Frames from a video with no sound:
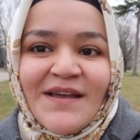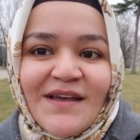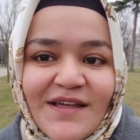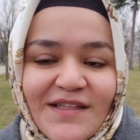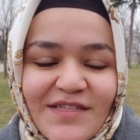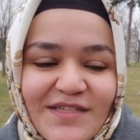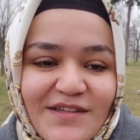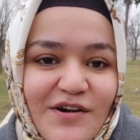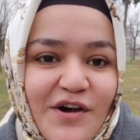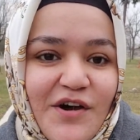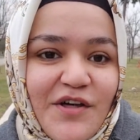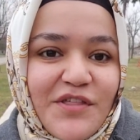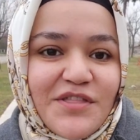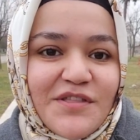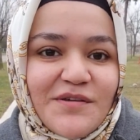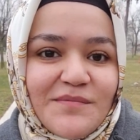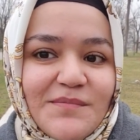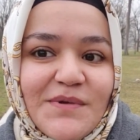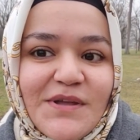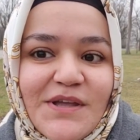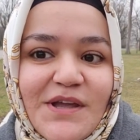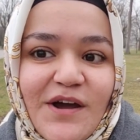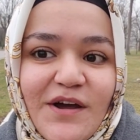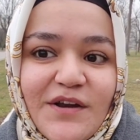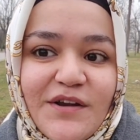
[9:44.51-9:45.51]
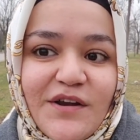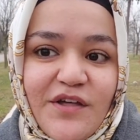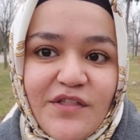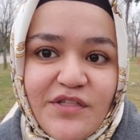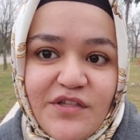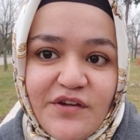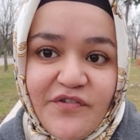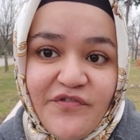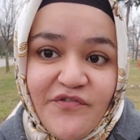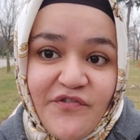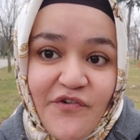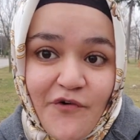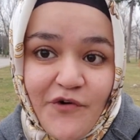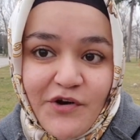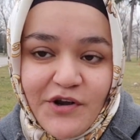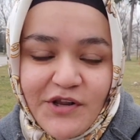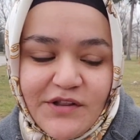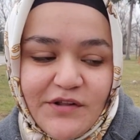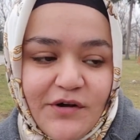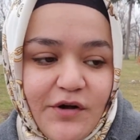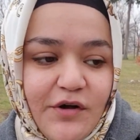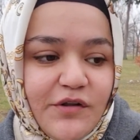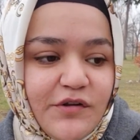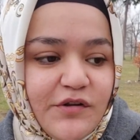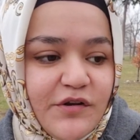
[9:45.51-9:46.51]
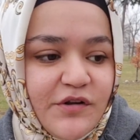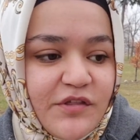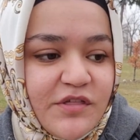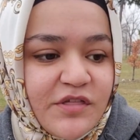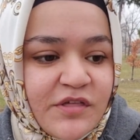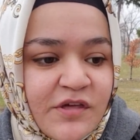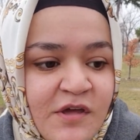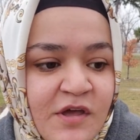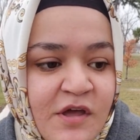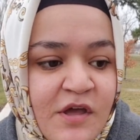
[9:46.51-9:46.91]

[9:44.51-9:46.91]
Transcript: is costing me another $40.